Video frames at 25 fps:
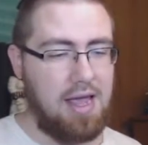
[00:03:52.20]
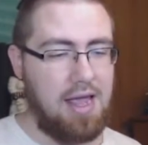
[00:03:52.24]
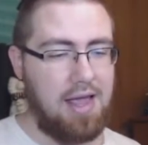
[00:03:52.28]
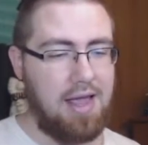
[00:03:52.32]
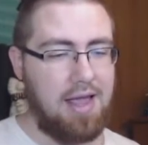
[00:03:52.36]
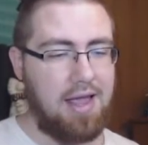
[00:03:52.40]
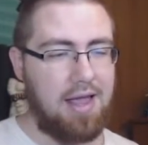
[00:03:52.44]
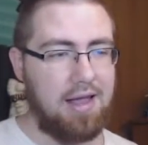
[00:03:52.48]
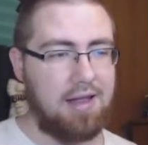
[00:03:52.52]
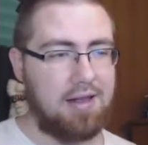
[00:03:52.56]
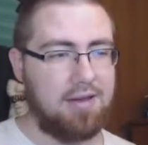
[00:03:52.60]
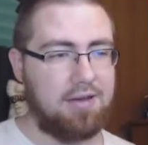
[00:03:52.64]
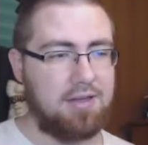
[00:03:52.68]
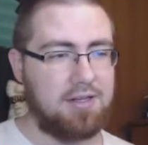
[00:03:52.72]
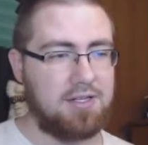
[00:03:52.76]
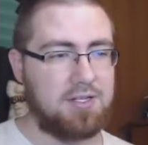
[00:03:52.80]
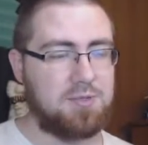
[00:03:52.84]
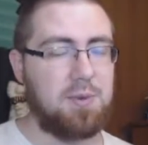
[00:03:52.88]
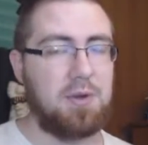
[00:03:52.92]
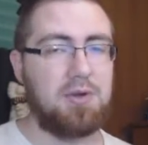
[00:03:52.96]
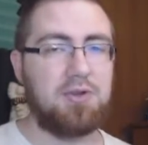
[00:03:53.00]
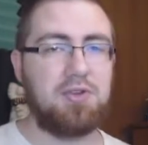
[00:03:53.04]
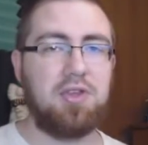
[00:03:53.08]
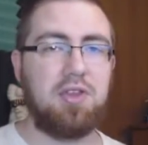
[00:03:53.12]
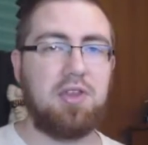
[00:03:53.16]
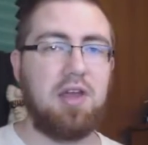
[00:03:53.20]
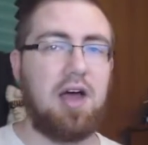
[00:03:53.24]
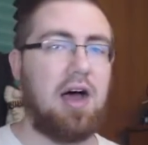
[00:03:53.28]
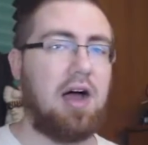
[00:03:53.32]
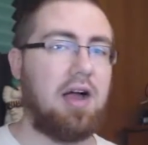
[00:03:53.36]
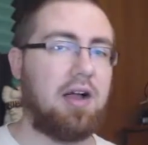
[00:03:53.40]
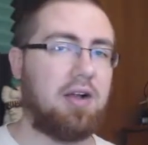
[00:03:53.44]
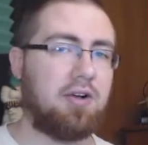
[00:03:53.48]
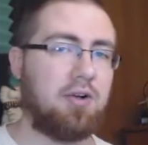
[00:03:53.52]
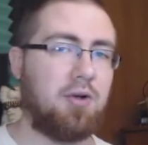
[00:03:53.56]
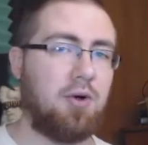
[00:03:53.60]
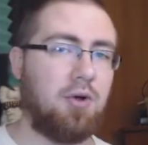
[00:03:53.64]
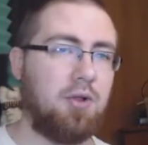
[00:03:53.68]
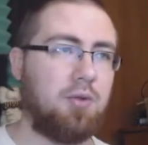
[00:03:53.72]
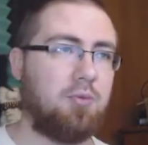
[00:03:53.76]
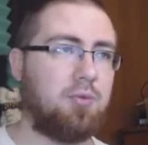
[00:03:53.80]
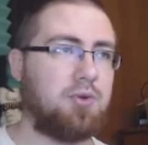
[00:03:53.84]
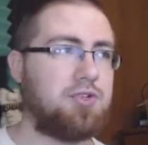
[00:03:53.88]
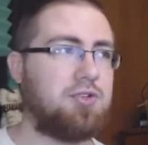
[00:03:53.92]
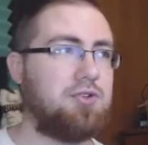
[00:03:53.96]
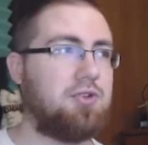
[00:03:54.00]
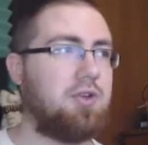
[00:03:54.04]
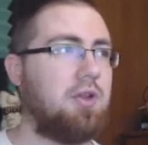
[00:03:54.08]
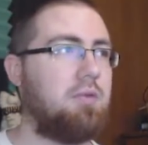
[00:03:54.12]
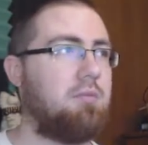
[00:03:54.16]
And especially the Iron Golem,
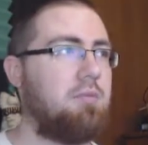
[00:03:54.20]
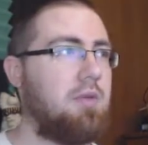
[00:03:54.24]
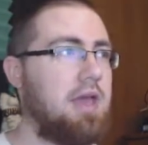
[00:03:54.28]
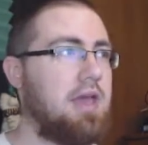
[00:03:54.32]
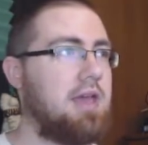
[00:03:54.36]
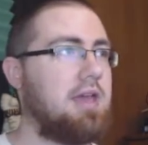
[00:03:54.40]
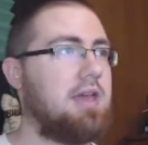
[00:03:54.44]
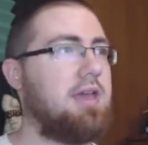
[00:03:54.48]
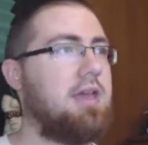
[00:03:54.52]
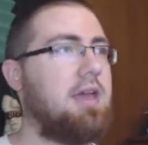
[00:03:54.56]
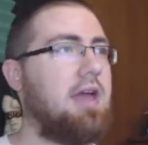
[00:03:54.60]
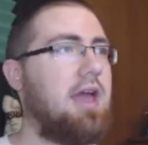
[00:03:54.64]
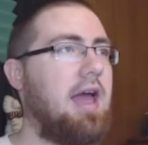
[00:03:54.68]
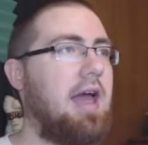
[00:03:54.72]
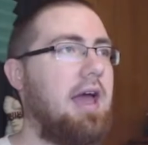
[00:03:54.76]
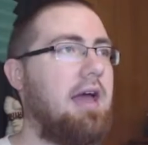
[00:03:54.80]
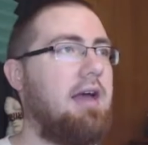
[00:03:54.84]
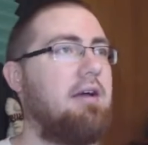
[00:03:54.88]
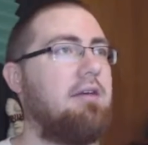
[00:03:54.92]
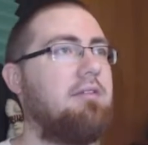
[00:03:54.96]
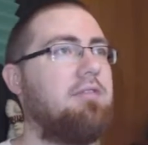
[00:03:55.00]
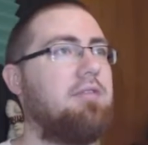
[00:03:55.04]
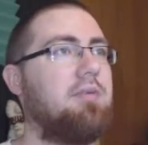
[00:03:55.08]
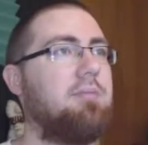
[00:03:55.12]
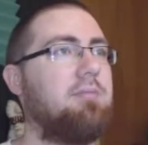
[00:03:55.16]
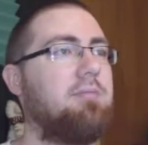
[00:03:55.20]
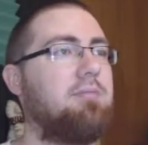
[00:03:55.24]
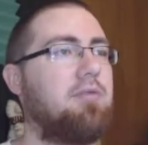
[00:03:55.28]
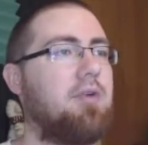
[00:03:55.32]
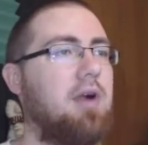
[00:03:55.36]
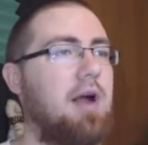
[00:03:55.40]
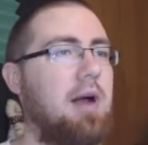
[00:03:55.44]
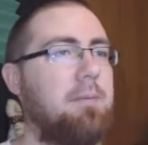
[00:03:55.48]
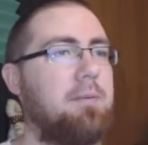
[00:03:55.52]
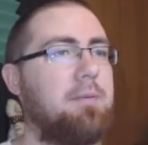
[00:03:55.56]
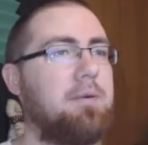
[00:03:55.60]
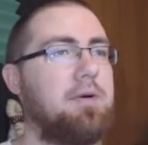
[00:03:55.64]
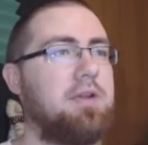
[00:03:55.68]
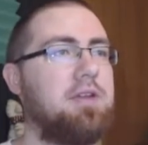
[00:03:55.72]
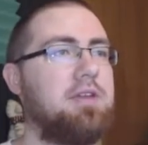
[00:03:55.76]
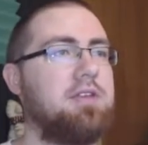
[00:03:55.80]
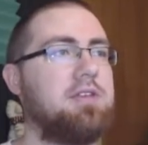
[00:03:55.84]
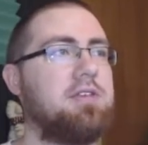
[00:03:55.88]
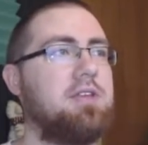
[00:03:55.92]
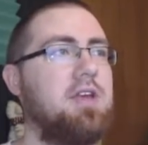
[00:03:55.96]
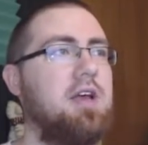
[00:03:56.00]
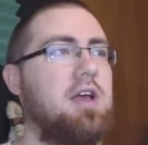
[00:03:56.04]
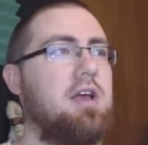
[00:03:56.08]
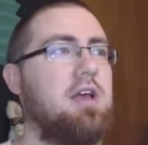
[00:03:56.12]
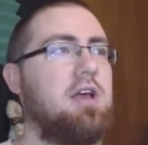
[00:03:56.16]
which you could make it have the
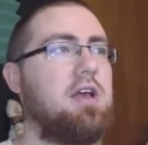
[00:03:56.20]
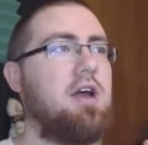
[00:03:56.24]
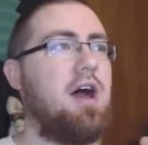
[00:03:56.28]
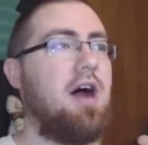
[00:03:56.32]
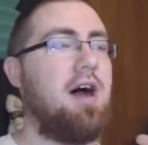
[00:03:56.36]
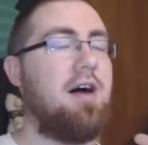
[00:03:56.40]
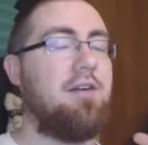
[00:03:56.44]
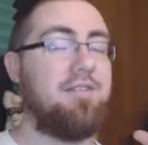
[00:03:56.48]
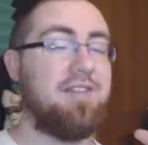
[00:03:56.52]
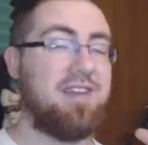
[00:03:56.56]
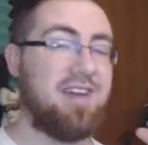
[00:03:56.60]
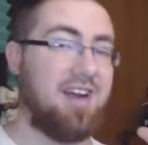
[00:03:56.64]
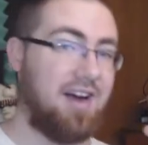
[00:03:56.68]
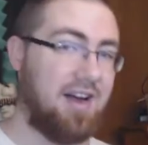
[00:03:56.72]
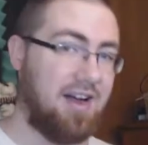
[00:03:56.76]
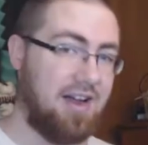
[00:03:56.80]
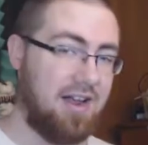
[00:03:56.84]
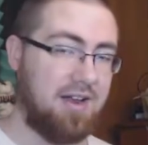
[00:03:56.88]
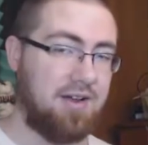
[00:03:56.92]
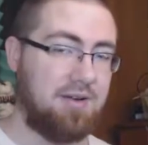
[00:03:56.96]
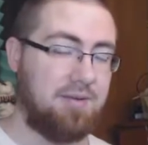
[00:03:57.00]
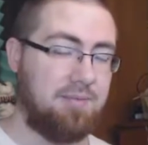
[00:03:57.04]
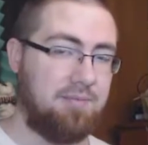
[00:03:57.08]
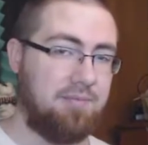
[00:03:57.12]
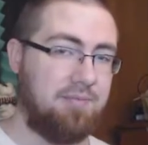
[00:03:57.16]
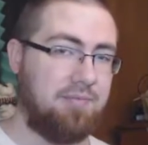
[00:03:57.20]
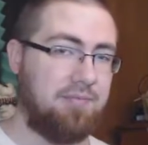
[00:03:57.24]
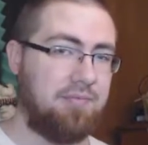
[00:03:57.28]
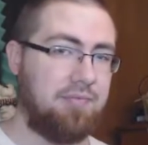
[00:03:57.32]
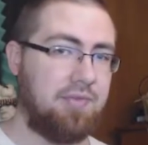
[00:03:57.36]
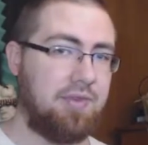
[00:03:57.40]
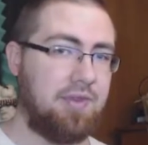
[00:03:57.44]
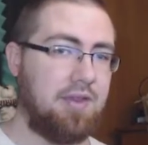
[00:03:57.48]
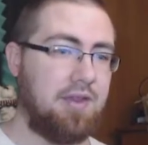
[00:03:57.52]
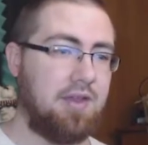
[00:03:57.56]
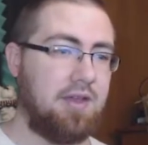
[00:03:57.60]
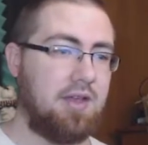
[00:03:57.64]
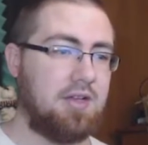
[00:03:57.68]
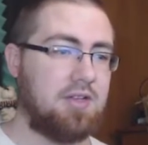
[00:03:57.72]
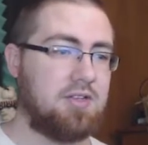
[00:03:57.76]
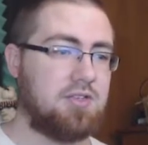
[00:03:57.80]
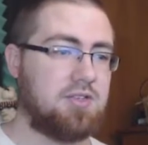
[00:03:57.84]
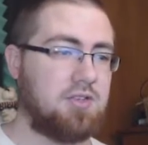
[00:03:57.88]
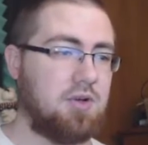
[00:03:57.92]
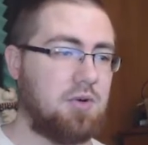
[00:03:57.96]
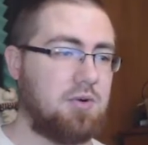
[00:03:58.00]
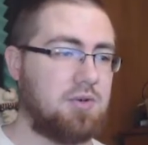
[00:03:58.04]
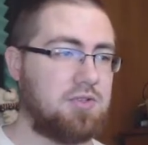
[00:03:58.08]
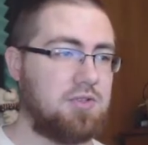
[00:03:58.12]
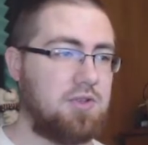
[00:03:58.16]
properties of an item.
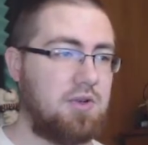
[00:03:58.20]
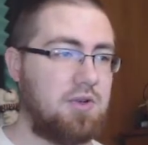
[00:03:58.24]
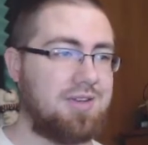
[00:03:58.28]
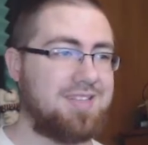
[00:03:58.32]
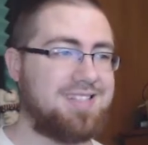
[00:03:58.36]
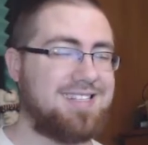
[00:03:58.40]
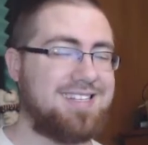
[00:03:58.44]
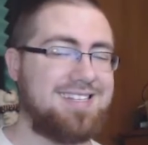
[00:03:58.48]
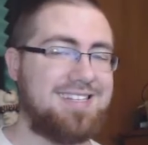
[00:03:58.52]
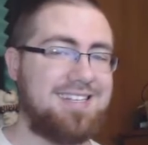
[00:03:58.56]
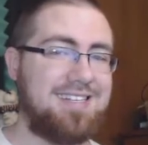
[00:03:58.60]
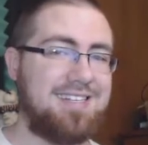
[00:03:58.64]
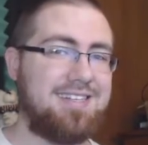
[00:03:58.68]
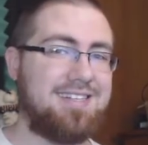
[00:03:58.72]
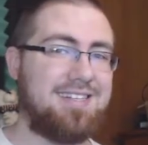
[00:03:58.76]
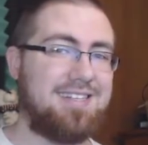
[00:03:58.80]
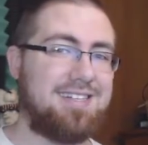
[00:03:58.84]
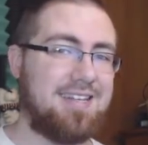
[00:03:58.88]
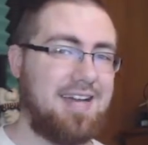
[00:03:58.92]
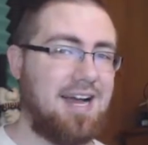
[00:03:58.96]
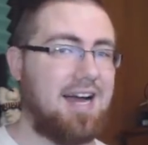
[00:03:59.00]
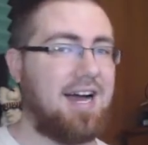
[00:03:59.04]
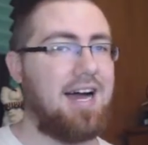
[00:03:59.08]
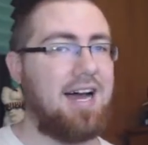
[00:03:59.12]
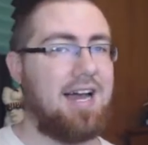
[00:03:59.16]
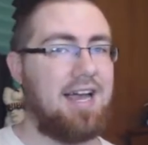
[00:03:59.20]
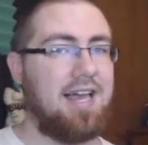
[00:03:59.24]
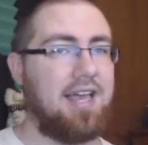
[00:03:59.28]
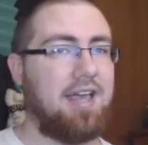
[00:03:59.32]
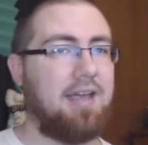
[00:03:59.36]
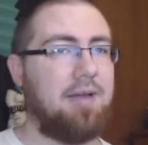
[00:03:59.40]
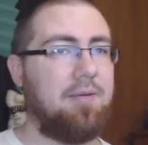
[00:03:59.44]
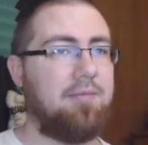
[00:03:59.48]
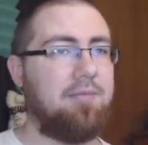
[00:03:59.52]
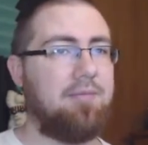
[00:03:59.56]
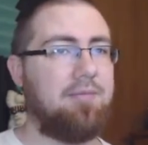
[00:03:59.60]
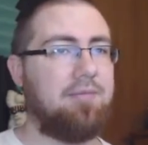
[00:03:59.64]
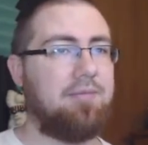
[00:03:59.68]
So as long as it didn't die,